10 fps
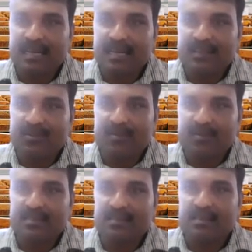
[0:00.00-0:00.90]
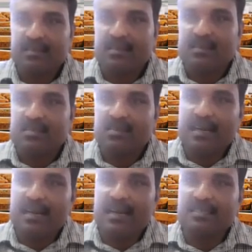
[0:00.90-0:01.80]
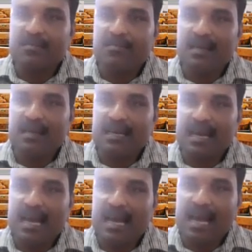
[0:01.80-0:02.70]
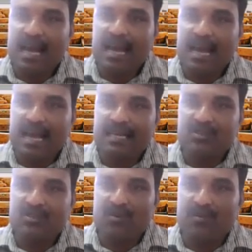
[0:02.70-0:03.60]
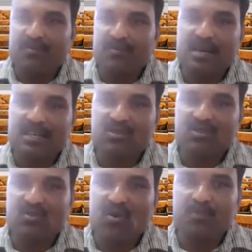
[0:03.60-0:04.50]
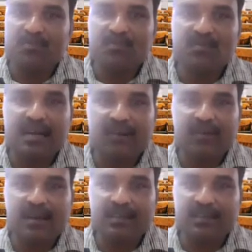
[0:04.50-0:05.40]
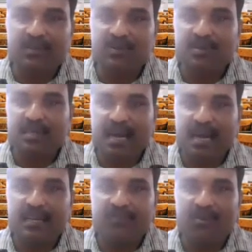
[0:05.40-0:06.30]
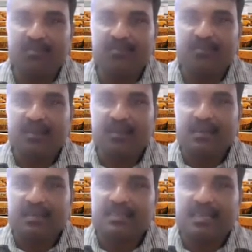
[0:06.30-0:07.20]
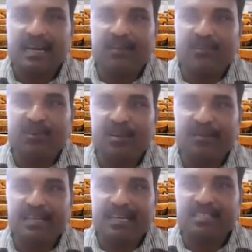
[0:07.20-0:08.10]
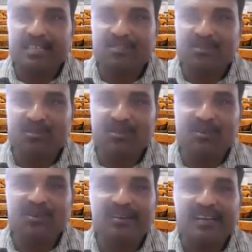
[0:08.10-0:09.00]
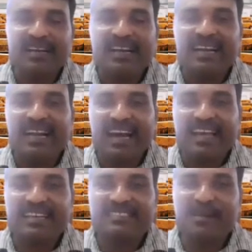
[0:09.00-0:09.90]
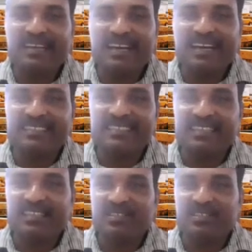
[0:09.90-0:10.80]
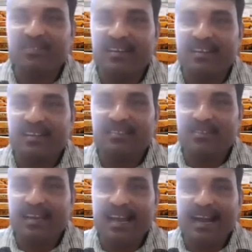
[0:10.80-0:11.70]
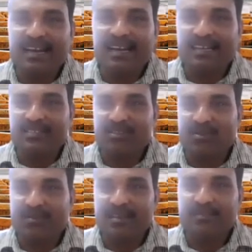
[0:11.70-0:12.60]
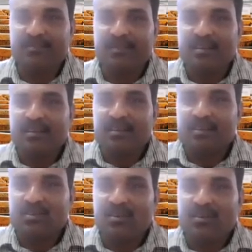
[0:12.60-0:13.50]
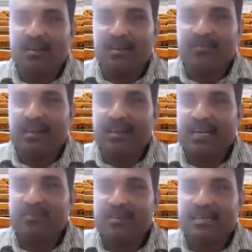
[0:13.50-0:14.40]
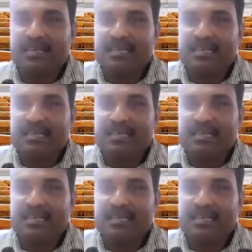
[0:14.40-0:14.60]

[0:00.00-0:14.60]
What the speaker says: Tan cube x. So we can write simply an x cube. So as to convert it into standard form. Standard, we know limit x tends to 0. Tan x by x equals 0. So I have an x cube here. So here